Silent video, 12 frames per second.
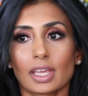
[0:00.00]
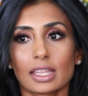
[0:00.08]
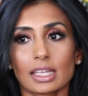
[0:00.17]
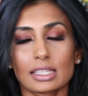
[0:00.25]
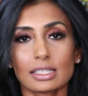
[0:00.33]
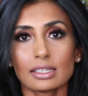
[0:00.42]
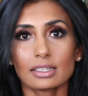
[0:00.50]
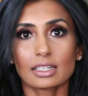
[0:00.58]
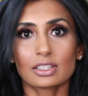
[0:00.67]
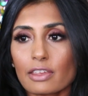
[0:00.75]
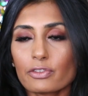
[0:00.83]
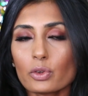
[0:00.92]
And that's
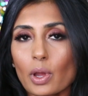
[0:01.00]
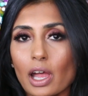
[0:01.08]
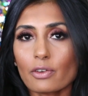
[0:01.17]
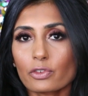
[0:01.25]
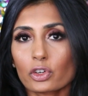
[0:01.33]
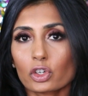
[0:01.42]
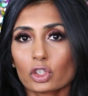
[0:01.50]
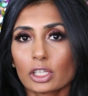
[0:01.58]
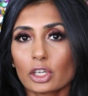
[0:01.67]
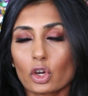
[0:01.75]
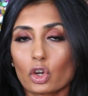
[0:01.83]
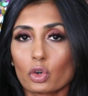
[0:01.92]
it. If you have
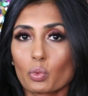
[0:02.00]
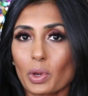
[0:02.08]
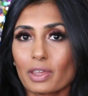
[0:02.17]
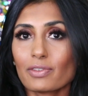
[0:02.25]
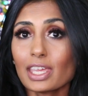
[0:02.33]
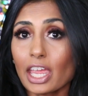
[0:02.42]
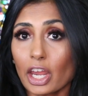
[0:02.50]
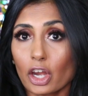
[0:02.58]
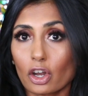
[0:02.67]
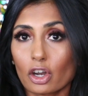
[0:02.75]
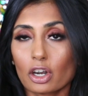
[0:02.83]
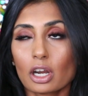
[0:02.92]
curly or wavy
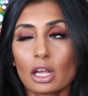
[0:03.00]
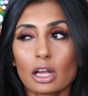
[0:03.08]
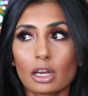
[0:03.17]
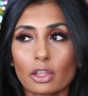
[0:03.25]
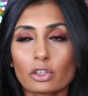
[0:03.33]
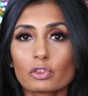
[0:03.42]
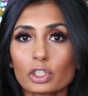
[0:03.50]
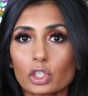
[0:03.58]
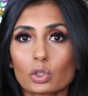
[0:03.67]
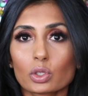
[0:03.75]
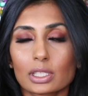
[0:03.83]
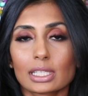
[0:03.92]
hair, another
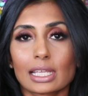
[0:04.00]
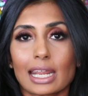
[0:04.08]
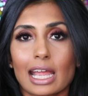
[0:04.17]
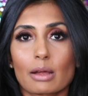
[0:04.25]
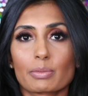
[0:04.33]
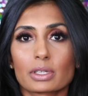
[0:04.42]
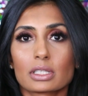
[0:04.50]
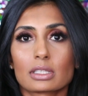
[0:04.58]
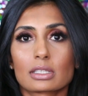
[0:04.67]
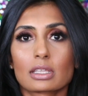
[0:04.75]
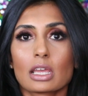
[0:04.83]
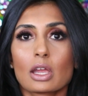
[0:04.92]
really cool thing that
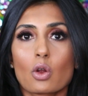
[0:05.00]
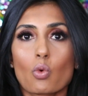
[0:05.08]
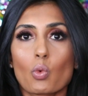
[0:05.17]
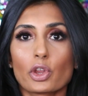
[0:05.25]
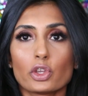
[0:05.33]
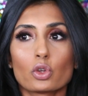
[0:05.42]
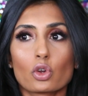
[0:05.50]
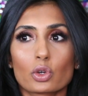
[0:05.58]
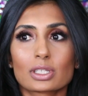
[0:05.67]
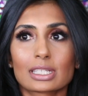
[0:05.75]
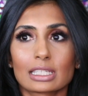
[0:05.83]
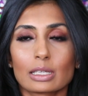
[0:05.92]
happens when you go
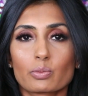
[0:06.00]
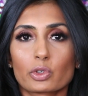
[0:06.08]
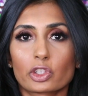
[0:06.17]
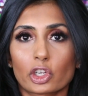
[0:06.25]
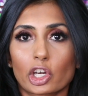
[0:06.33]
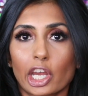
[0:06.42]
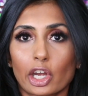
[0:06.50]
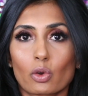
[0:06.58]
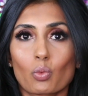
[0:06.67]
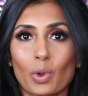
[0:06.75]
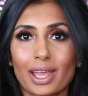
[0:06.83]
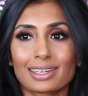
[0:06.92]
to sleep with your
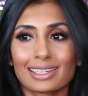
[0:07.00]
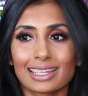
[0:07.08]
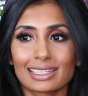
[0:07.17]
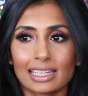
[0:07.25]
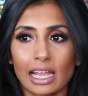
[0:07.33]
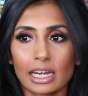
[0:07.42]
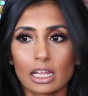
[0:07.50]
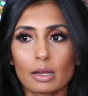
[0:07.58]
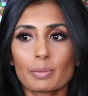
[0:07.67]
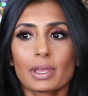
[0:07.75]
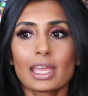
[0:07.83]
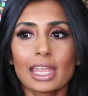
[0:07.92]
hair wet and tied
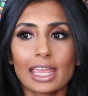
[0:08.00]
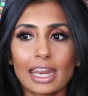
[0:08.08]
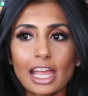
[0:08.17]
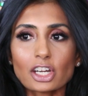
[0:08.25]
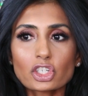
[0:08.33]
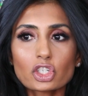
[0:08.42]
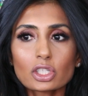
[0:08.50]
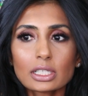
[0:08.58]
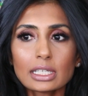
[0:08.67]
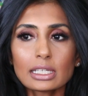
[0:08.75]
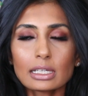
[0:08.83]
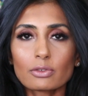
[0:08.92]
up, it
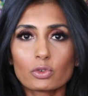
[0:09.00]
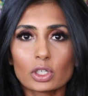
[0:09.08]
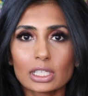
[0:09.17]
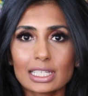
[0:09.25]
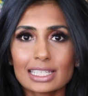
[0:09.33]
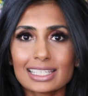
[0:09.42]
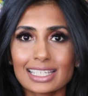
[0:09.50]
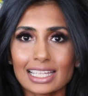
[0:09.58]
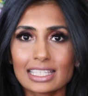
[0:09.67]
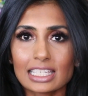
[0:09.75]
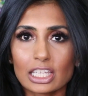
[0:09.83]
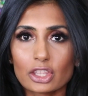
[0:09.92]
actually really
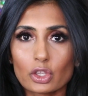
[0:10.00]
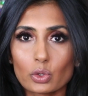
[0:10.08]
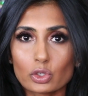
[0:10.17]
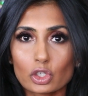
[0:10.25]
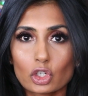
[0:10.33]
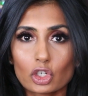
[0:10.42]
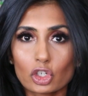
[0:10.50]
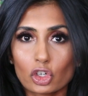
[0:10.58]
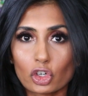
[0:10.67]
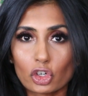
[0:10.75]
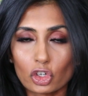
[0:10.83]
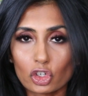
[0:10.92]
sets in those
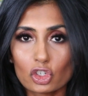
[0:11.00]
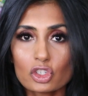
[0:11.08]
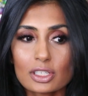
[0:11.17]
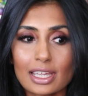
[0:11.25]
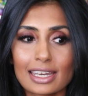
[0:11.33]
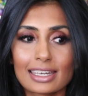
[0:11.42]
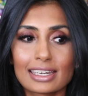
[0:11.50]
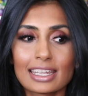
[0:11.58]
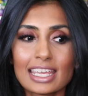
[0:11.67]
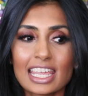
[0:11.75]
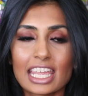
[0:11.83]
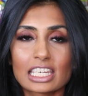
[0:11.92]
curls and
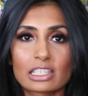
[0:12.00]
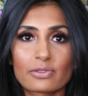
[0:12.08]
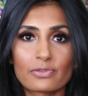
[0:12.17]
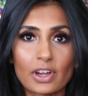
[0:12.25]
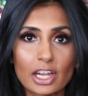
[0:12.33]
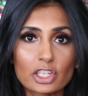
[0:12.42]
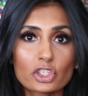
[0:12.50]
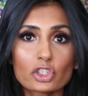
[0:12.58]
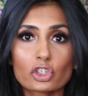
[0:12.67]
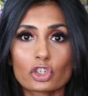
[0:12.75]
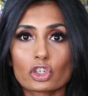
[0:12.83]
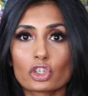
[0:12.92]
it defines the
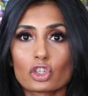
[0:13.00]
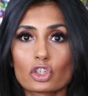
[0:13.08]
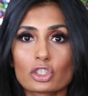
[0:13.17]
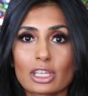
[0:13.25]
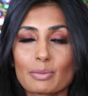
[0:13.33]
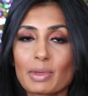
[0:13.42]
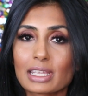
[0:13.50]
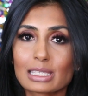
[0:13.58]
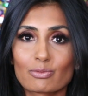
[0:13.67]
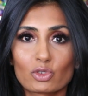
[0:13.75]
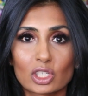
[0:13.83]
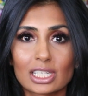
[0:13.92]
curls and makes
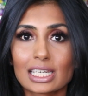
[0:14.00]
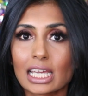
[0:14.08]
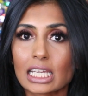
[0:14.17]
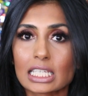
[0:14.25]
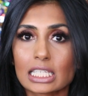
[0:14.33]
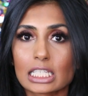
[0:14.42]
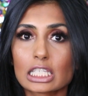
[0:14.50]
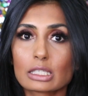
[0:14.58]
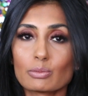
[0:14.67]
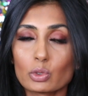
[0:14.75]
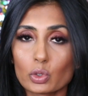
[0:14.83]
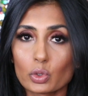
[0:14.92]
them really nice and
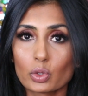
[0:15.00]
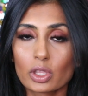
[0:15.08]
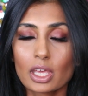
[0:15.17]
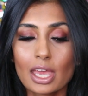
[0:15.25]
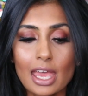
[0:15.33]
smooth.